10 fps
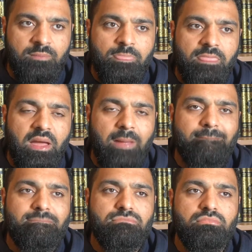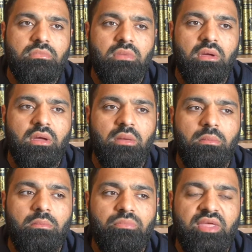Then
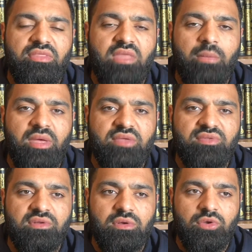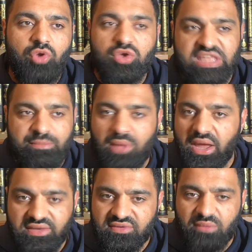that person lost their
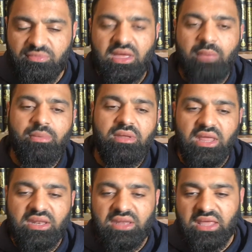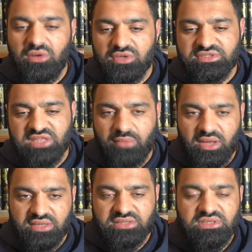mind. Something happened and they lost their
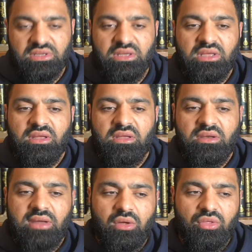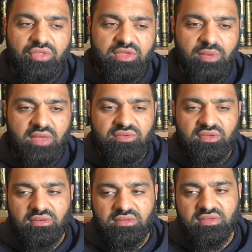mind. Now, does
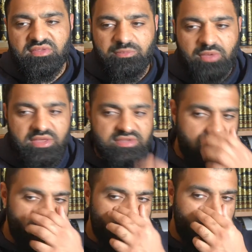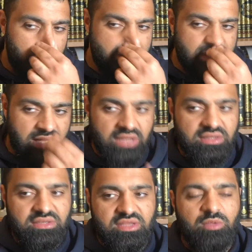this person have to pay
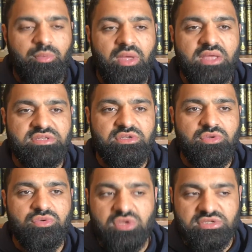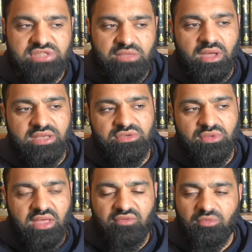zakat? Does a person who's lost their mind, do
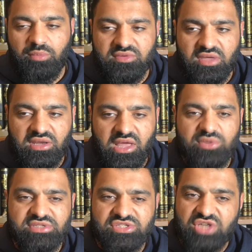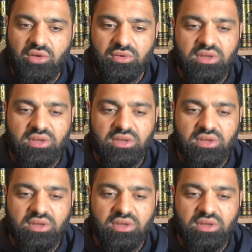they have to pay zakat? Likewise, a child.